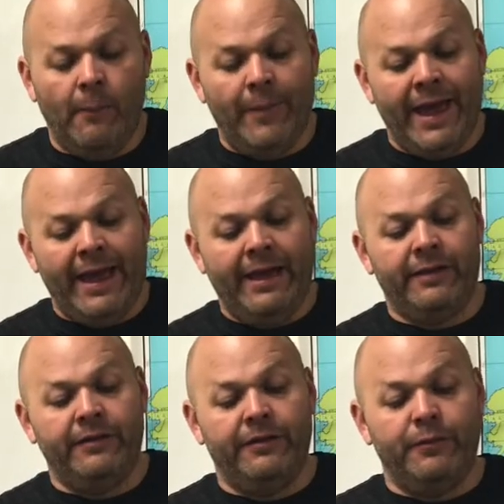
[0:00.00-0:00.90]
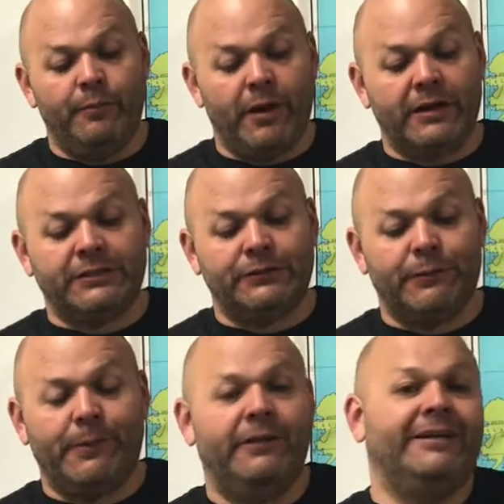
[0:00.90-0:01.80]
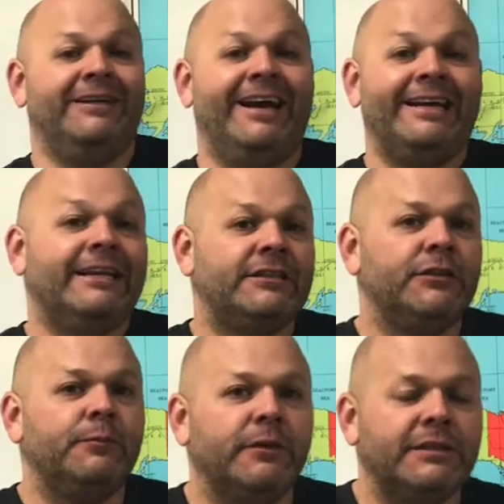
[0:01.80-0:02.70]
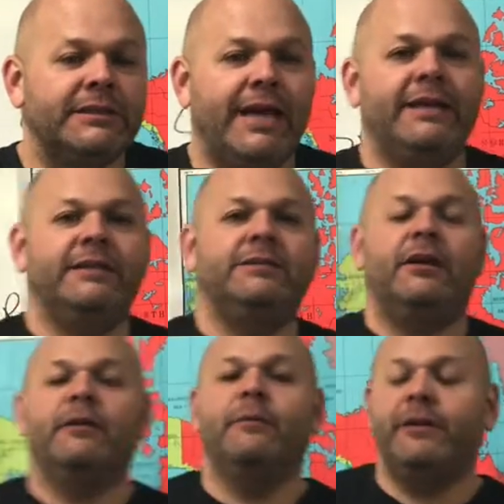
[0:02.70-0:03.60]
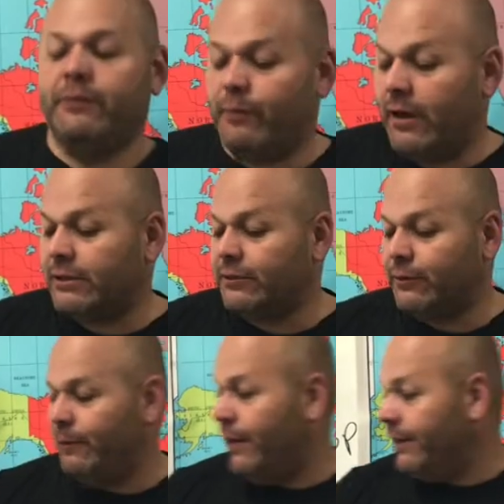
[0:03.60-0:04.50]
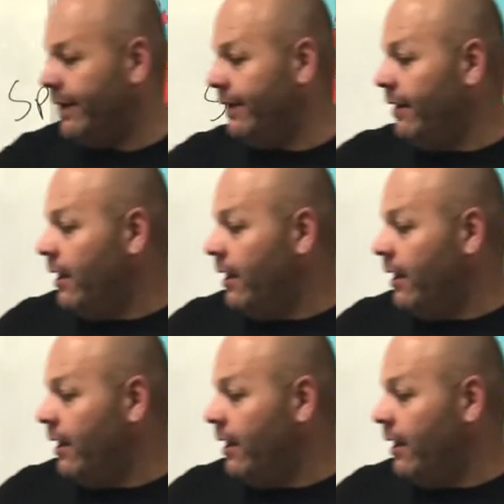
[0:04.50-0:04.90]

and the Boxer Rebellion. I get super excited to talk about the Boxer Rebellion.